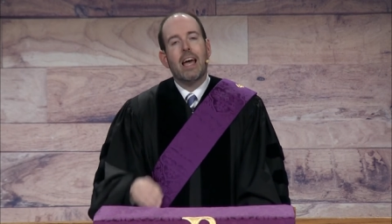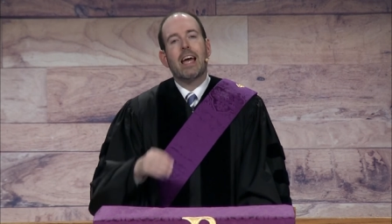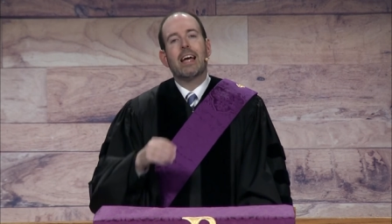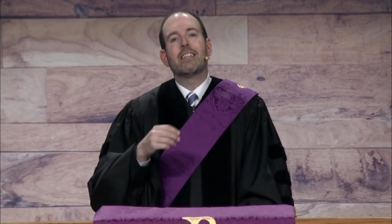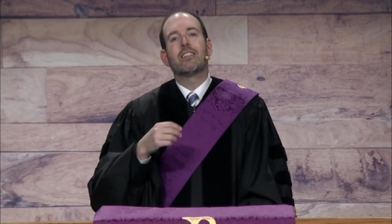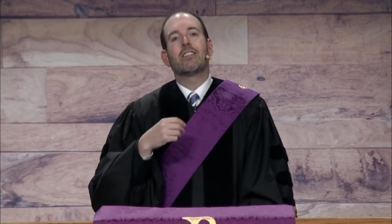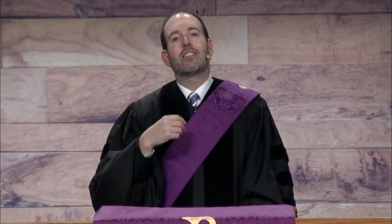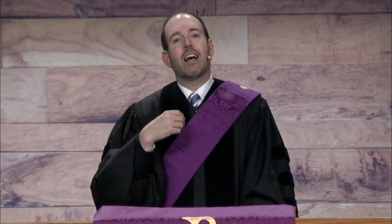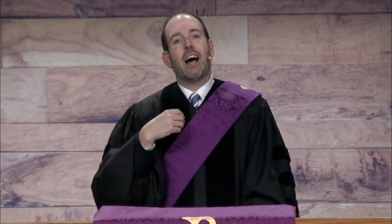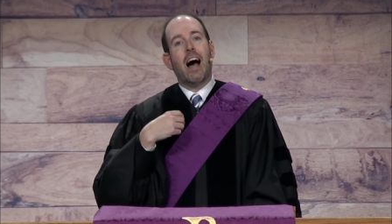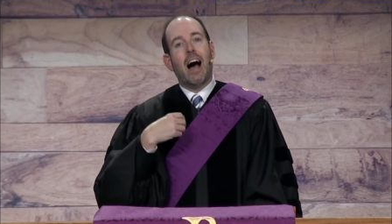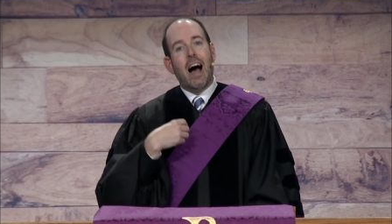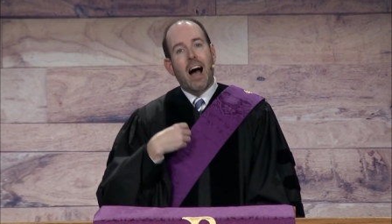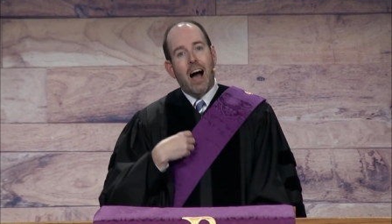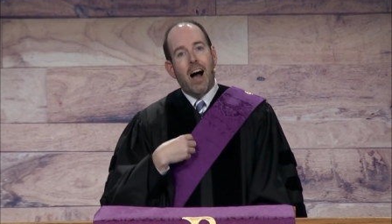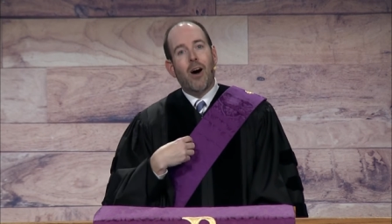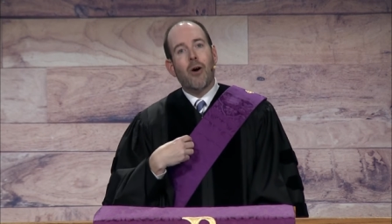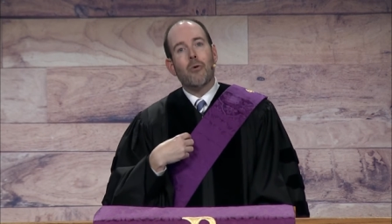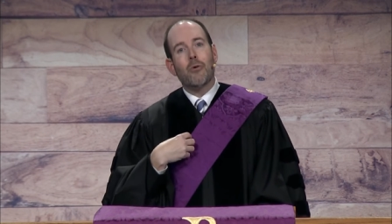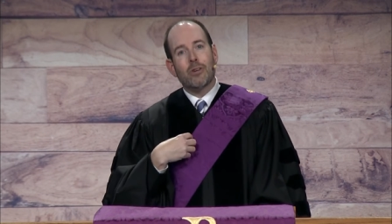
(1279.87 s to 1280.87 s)
It's
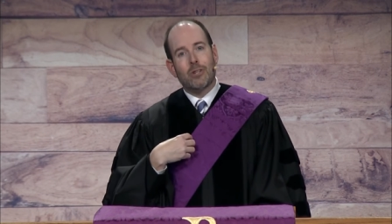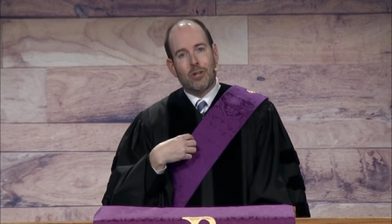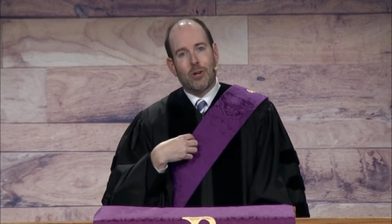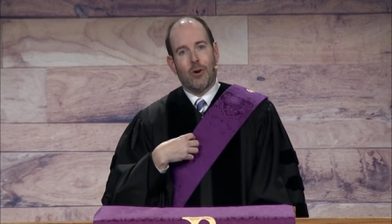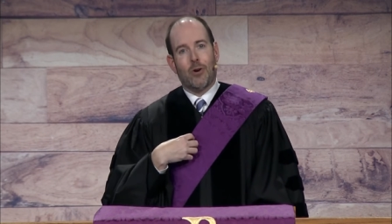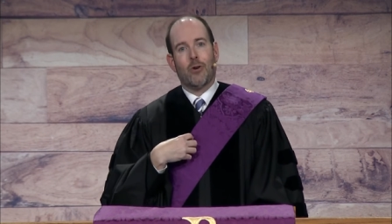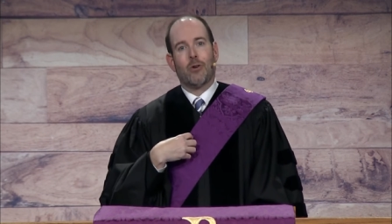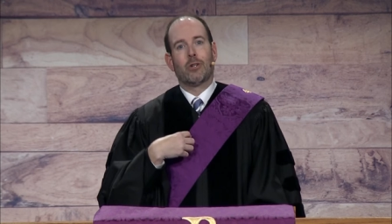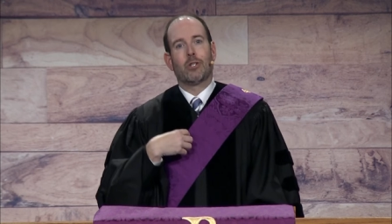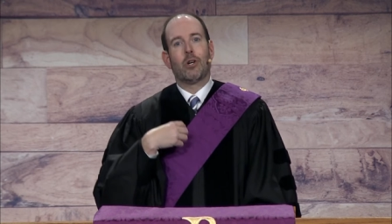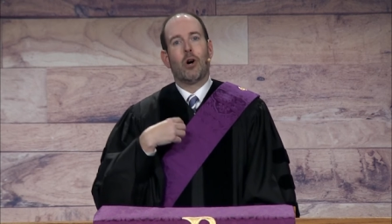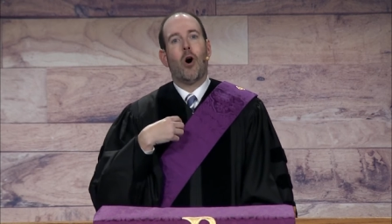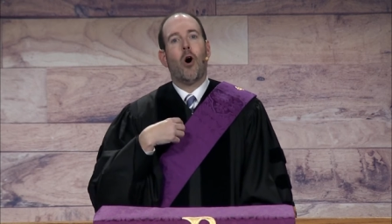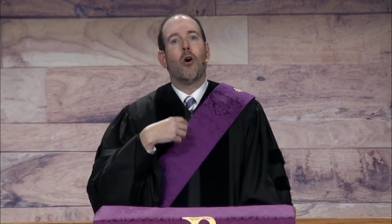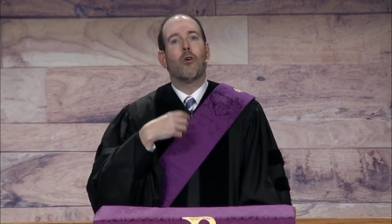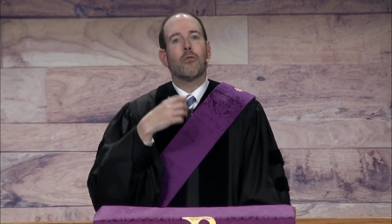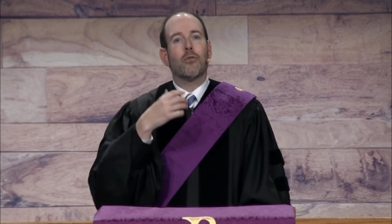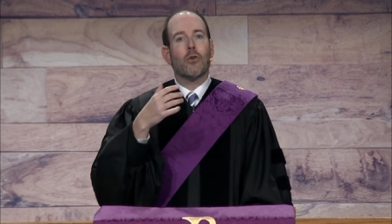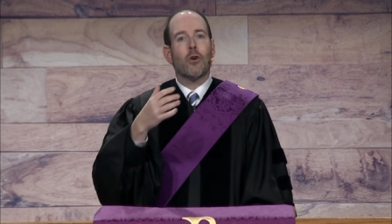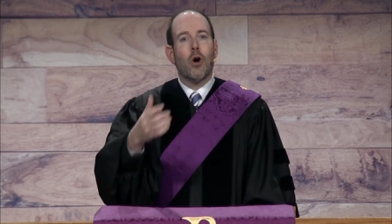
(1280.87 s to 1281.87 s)
our turn to
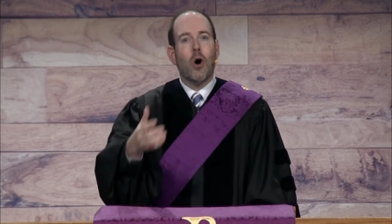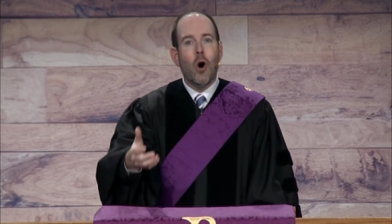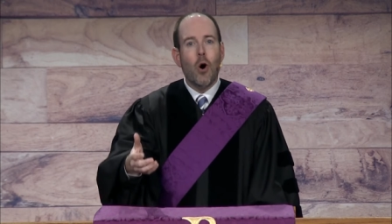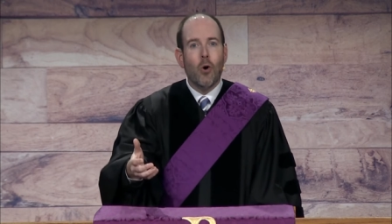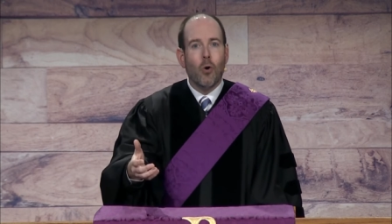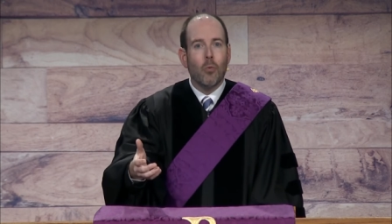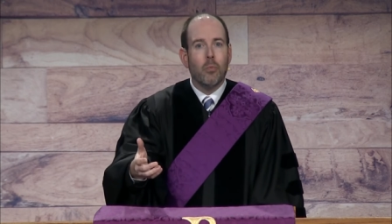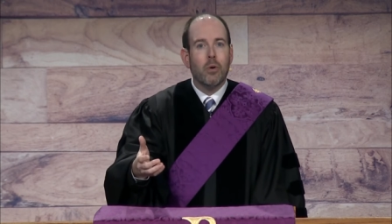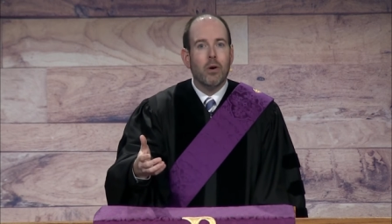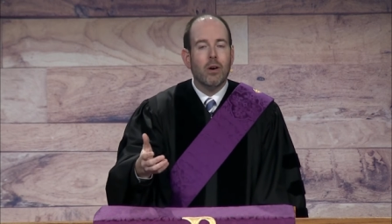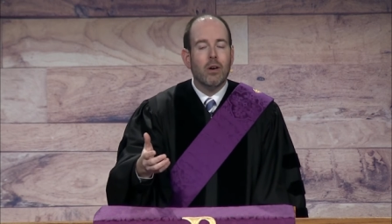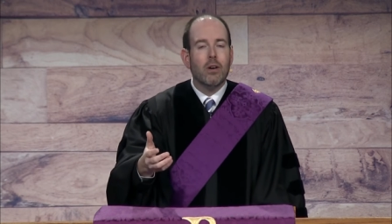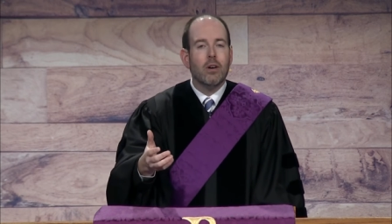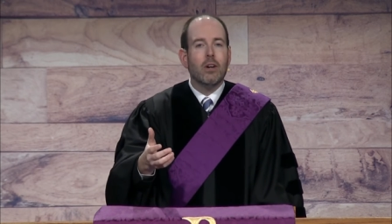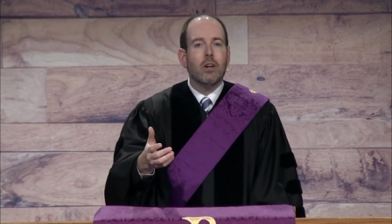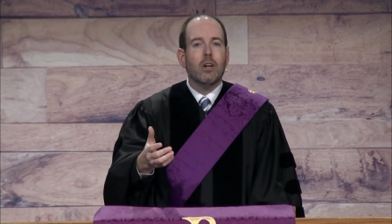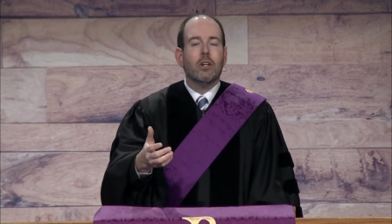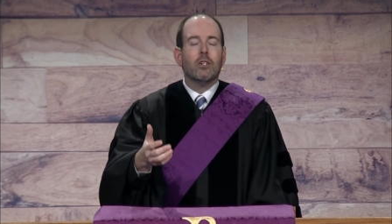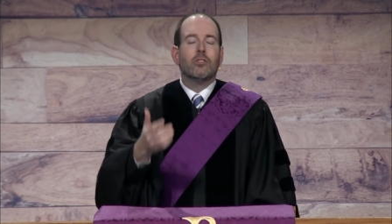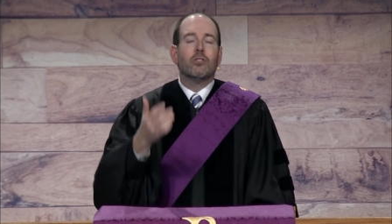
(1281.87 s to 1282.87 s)
offer hope
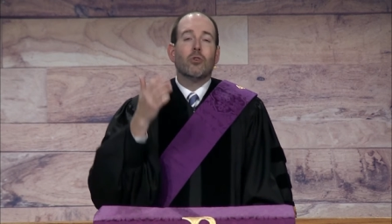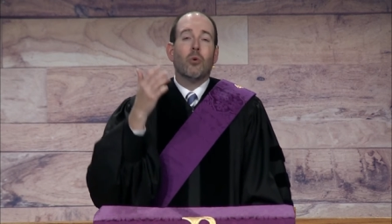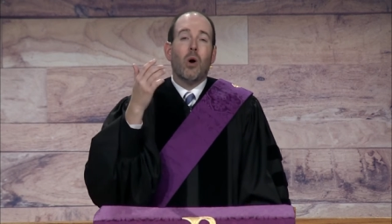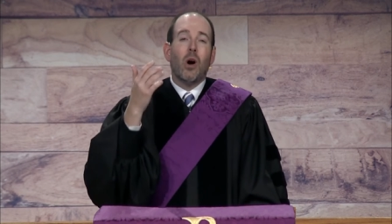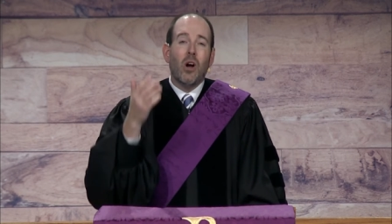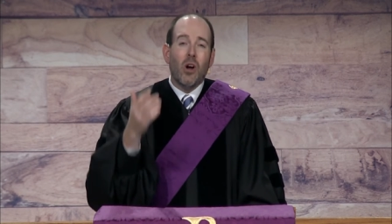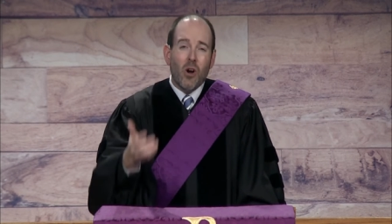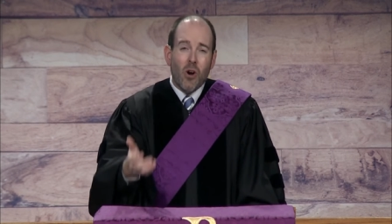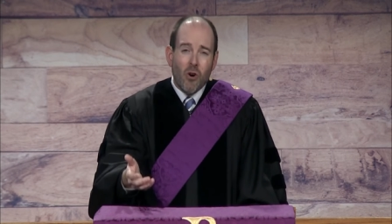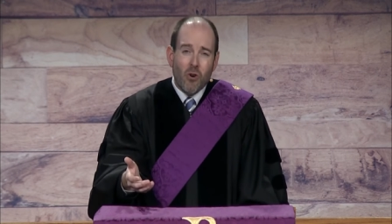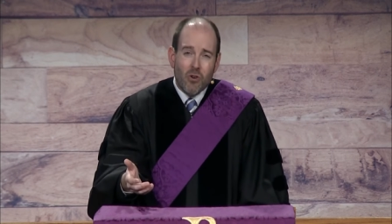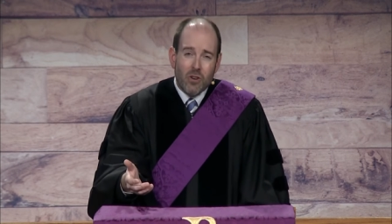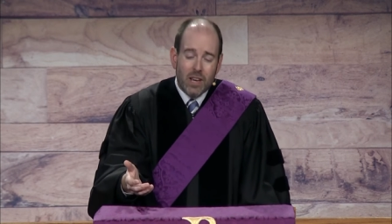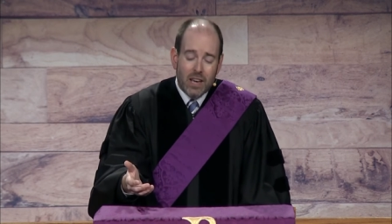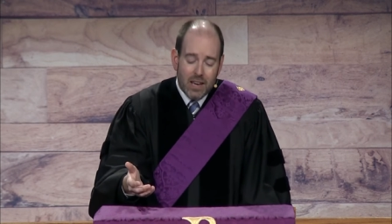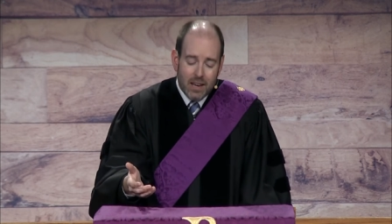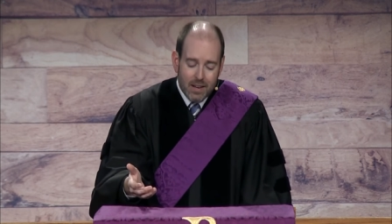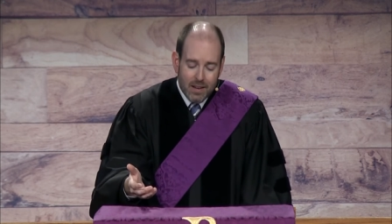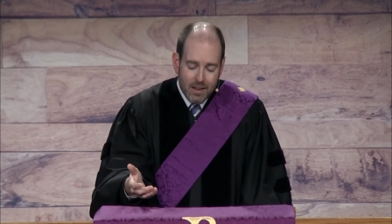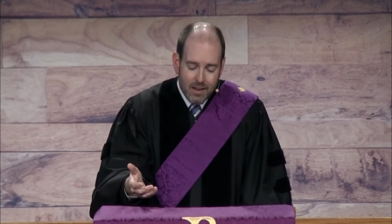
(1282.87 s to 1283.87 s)
to a
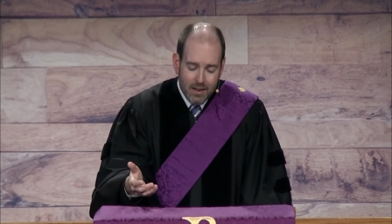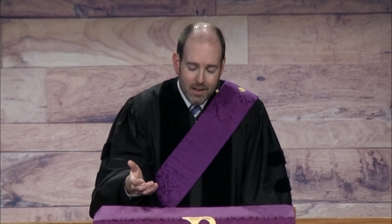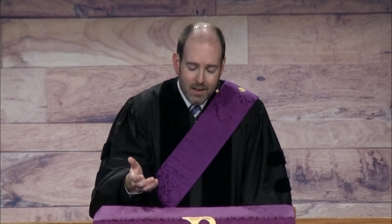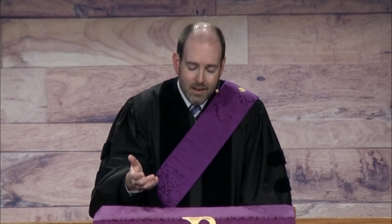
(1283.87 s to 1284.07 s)
hurting